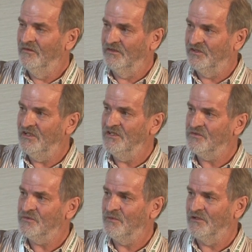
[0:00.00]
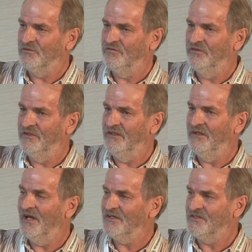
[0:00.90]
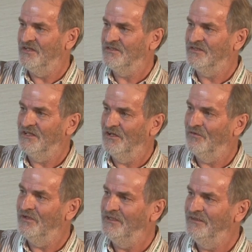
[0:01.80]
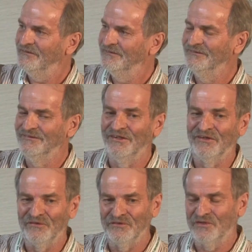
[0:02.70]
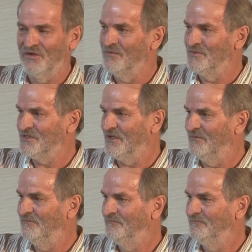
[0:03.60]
genes responsible for the acids in green are on the chromosome.